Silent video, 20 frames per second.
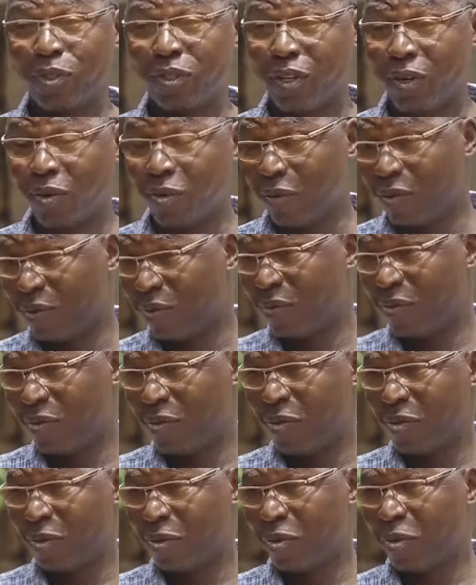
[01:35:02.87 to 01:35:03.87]
I must tell you,
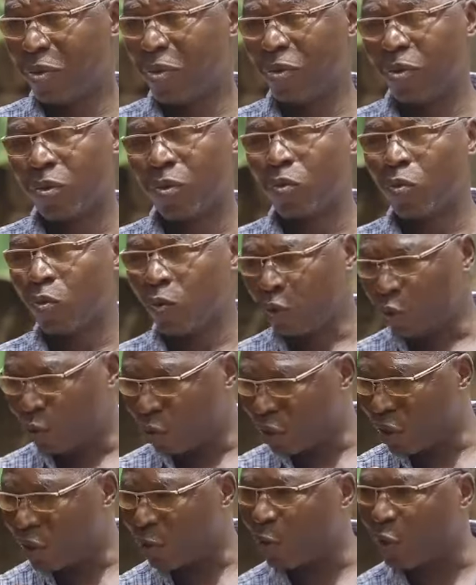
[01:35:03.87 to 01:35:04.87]

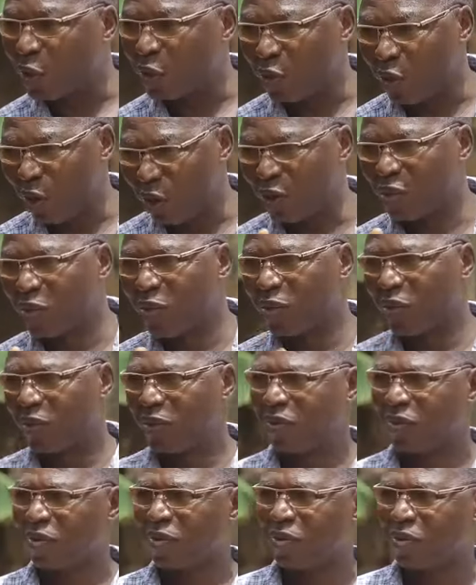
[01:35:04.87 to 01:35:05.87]
what you did was wrong.